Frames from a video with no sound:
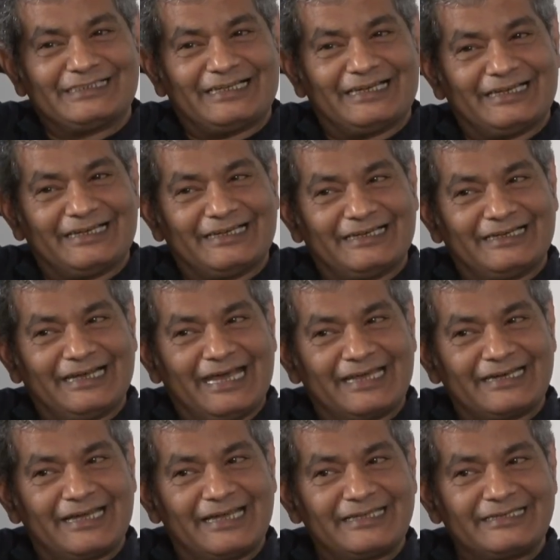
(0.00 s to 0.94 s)

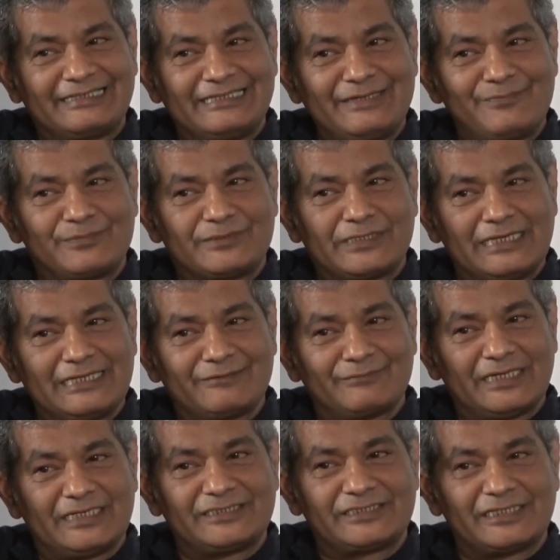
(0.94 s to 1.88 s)
And I keep telling
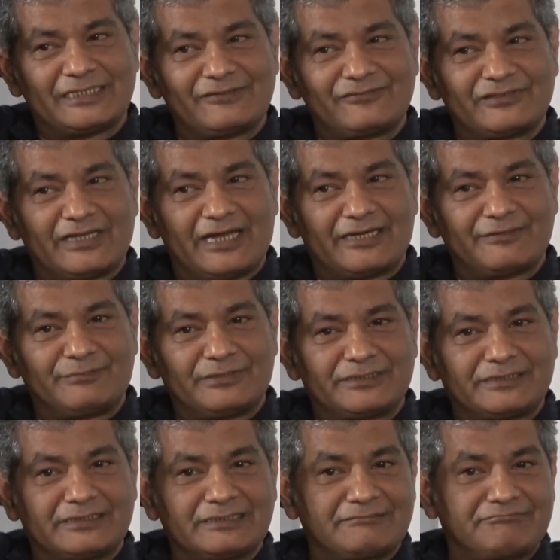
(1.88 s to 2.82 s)
myself that,
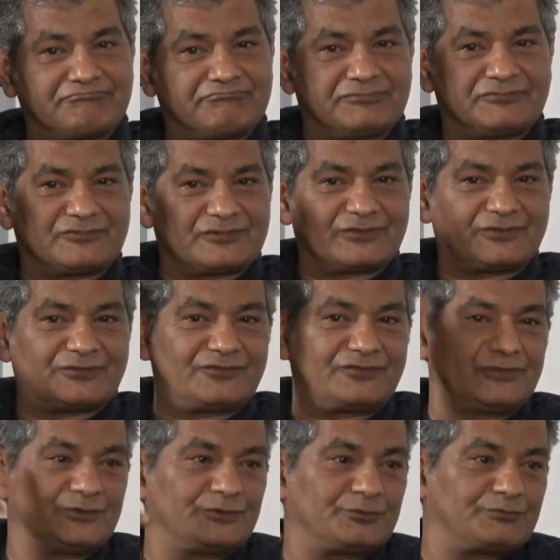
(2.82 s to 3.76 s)
but sort
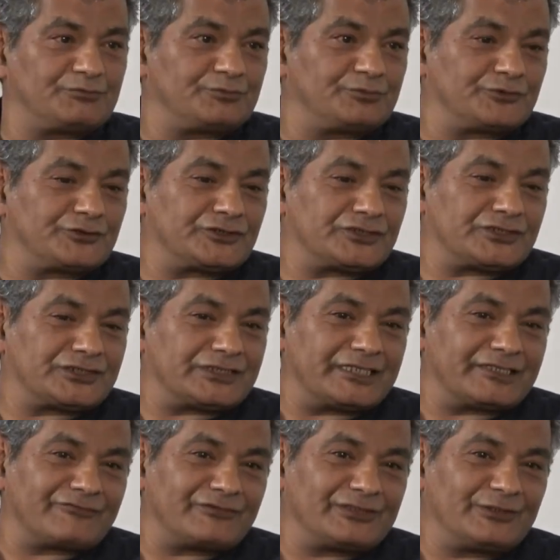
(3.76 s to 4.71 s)
of you
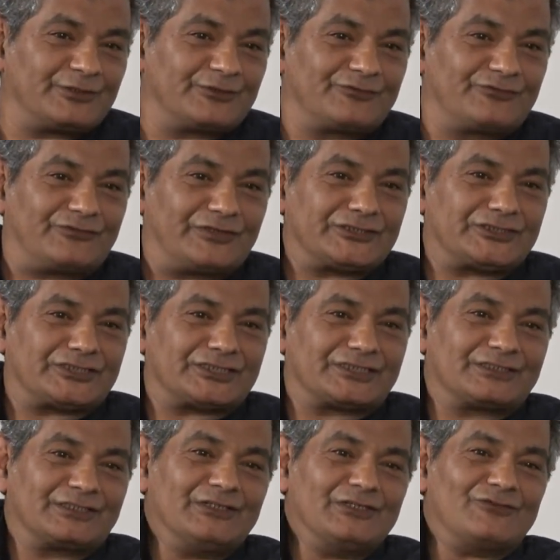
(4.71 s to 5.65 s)
stick with your
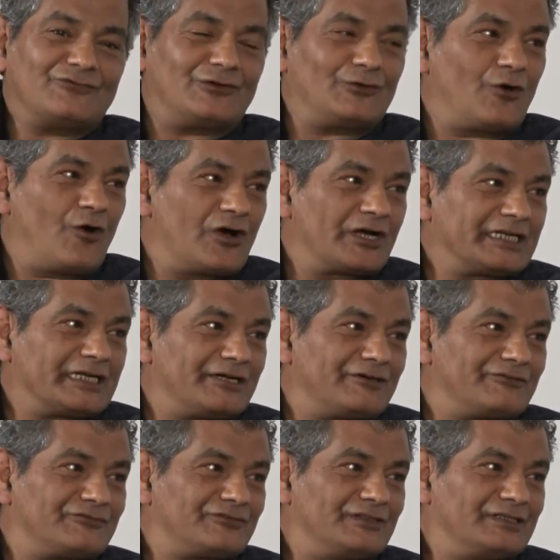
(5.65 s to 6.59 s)
fiction for long
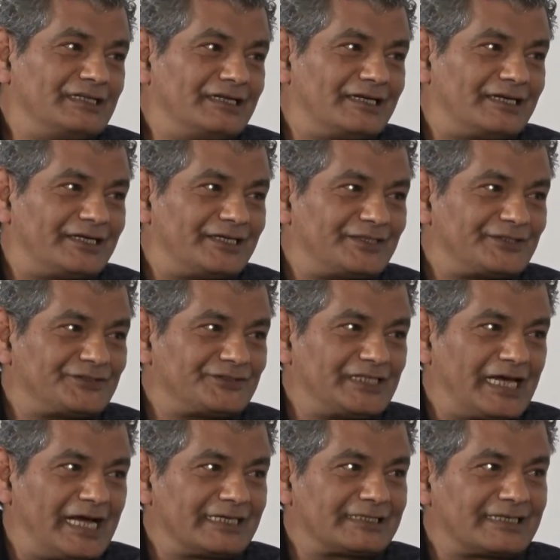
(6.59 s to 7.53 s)
enough,
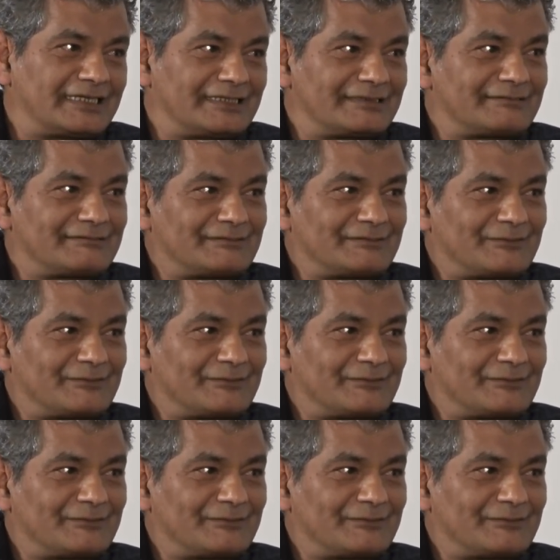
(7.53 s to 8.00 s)
that can